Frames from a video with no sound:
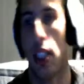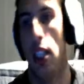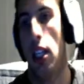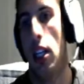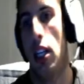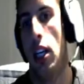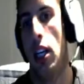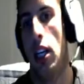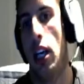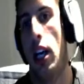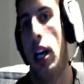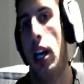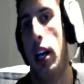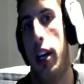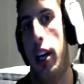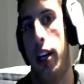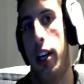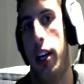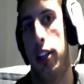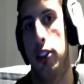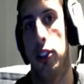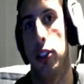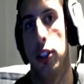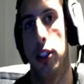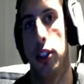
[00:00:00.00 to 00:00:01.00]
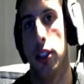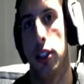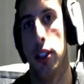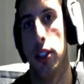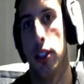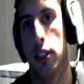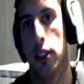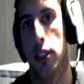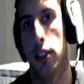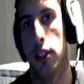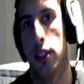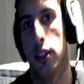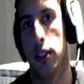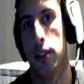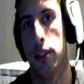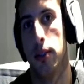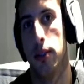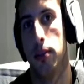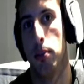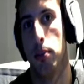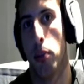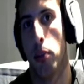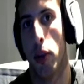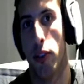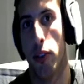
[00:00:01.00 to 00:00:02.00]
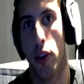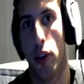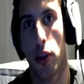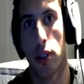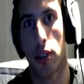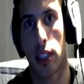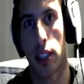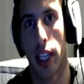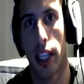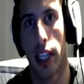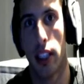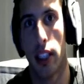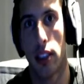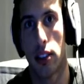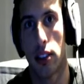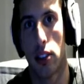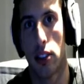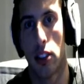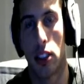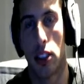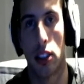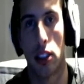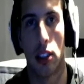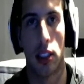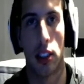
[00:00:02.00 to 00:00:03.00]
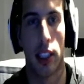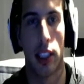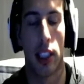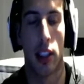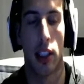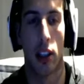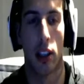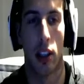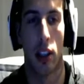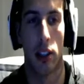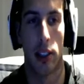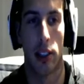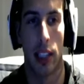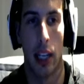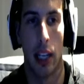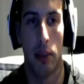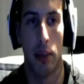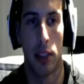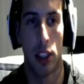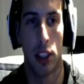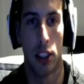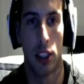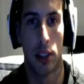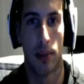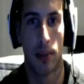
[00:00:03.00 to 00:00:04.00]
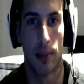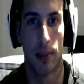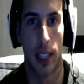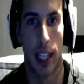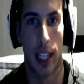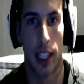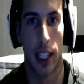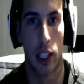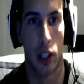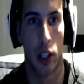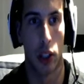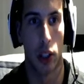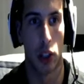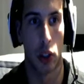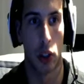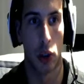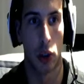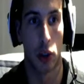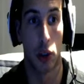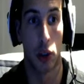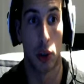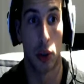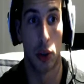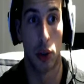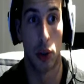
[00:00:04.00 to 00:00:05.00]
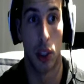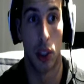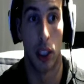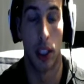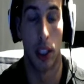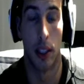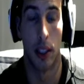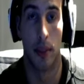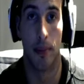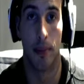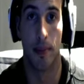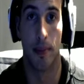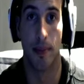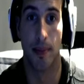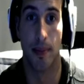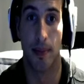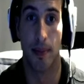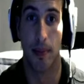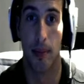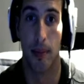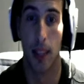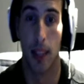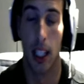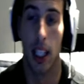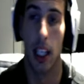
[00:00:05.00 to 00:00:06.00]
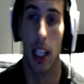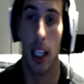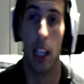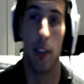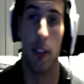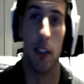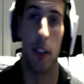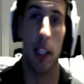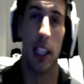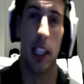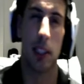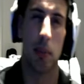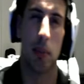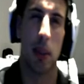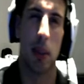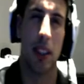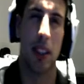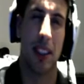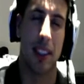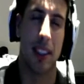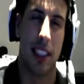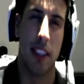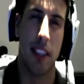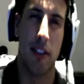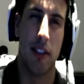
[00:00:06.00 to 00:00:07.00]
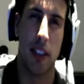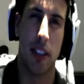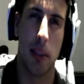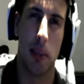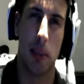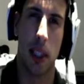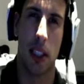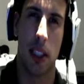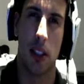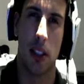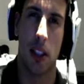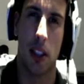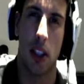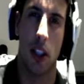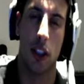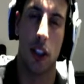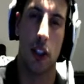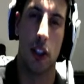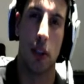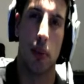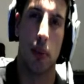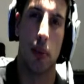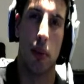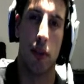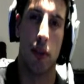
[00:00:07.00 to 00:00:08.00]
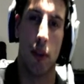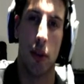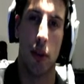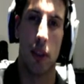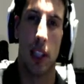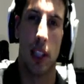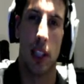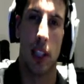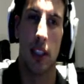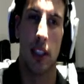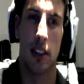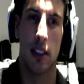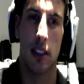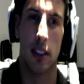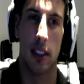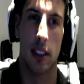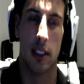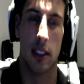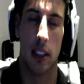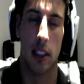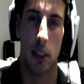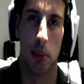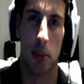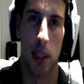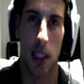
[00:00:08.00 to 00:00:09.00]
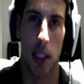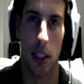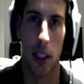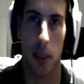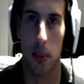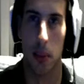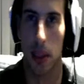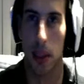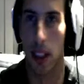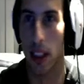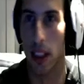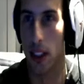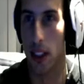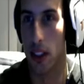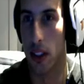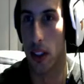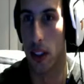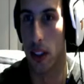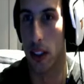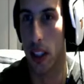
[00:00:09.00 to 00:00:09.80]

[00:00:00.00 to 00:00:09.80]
Uh, your provoke tank just to take a lot of damage and also to um, if you guys put the safety bit on your provoke tank it's gonna be a little bit easier